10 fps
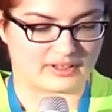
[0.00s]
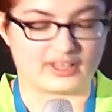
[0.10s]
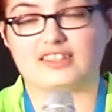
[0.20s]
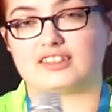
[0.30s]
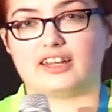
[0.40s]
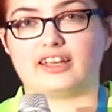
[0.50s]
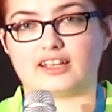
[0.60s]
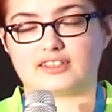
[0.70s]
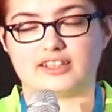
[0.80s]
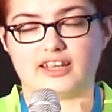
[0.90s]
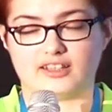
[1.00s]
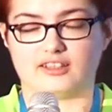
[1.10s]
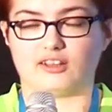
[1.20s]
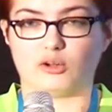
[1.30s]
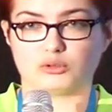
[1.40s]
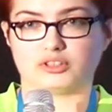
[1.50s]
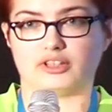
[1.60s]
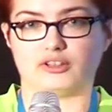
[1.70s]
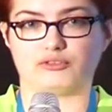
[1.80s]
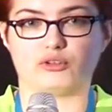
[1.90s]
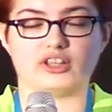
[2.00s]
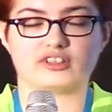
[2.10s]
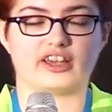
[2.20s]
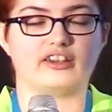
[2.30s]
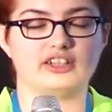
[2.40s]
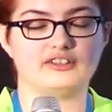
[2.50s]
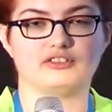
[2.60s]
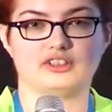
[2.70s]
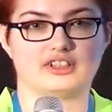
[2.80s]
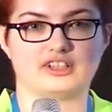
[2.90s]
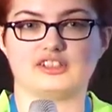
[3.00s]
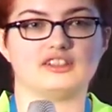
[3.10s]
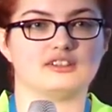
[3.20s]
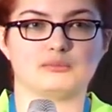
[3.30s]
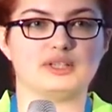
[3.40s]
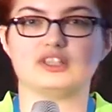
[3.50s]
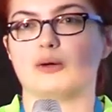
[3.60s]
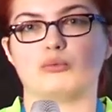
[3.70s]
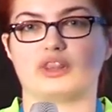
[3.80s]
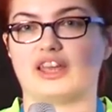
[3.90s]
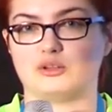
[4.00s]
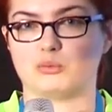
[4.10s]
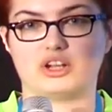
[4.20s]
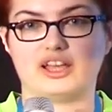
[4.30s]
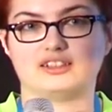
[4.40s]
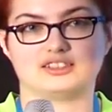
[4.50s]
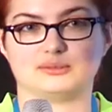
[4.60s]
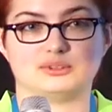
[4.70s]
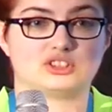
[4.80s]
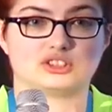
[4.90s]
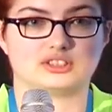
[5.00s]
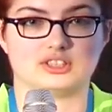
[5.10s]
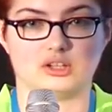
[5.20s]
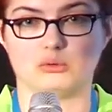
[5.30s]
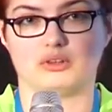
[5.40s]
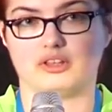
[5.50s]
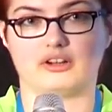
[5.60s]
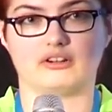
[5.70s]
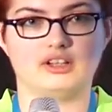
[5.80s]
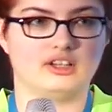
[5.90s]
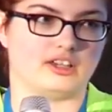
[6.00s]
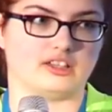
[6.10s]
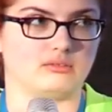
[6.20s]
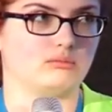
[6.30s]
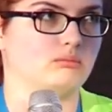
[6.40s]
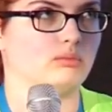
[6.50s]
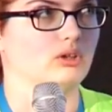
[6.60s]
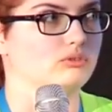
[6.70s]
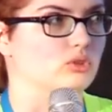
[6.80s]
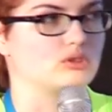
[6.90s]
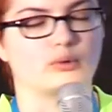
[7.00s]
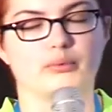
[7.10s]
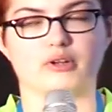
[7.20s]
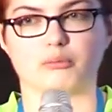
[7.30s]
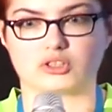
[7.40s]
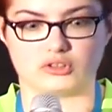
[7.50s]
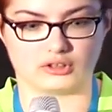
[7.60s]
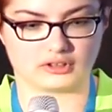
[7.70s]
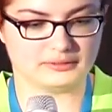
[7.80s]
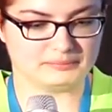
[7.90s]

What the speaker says: Yesterday, I stayed in the hotel for the entire evening. I didn't meet up with anyone else. I was just alone there and, well, of course, preparing my talk.